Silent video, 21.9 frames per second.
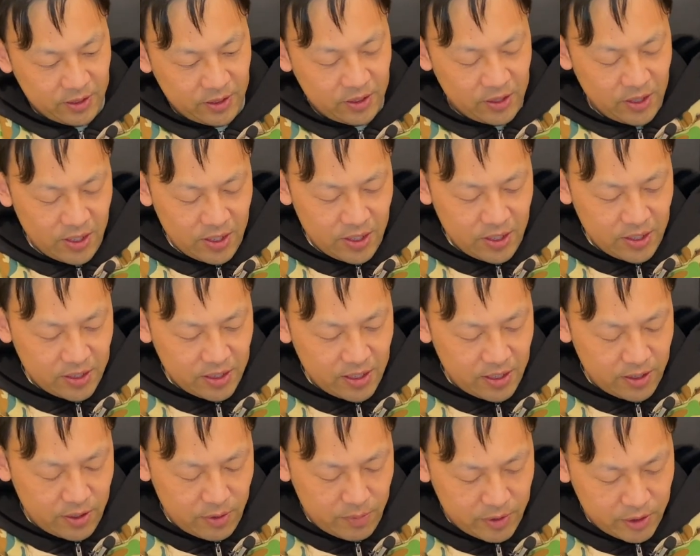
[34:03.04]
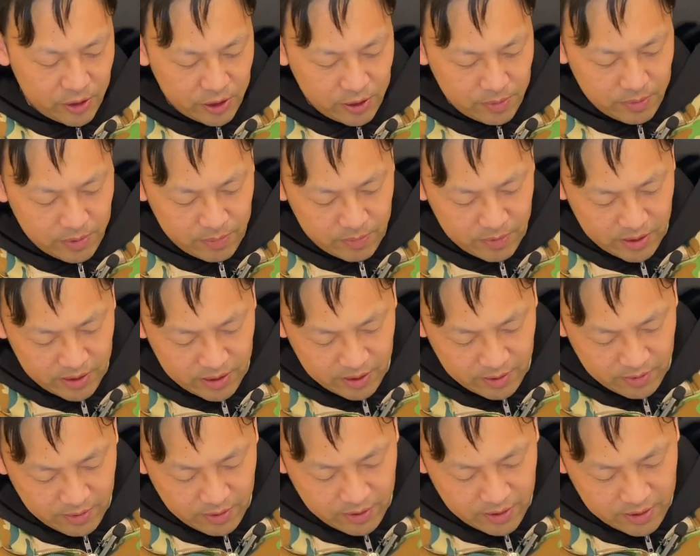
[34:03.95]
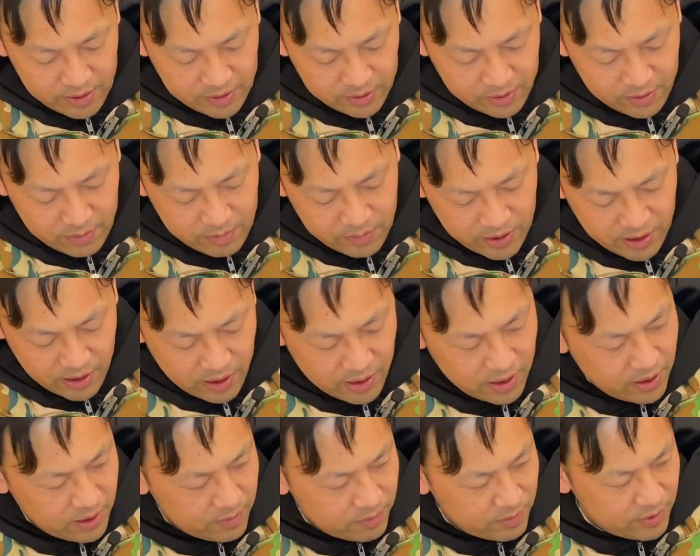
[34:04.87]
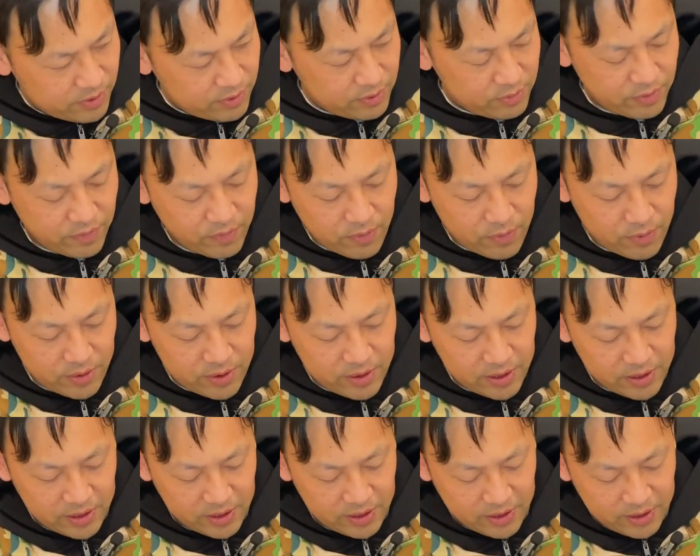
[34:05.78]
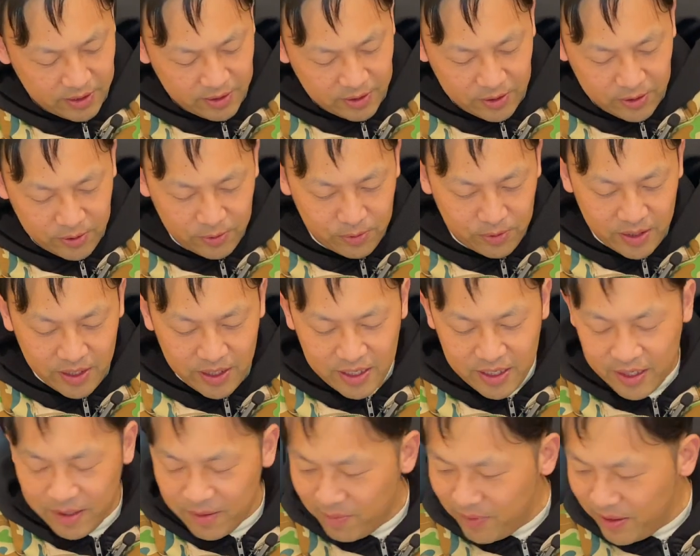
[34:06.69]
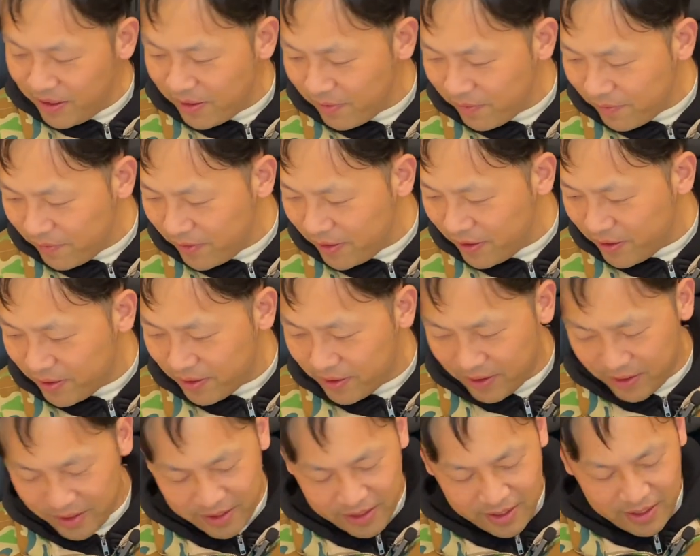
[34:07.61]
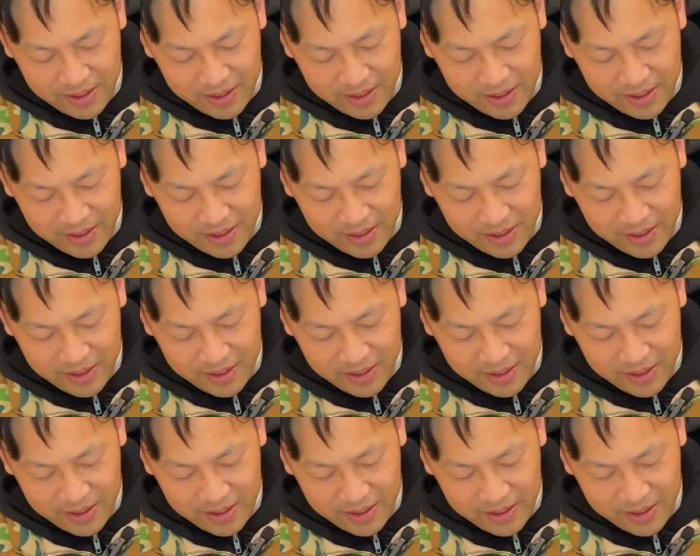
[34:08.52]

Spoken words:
just a little bit cheaper, but I think it's gonna be hard because with all this unique mini figures,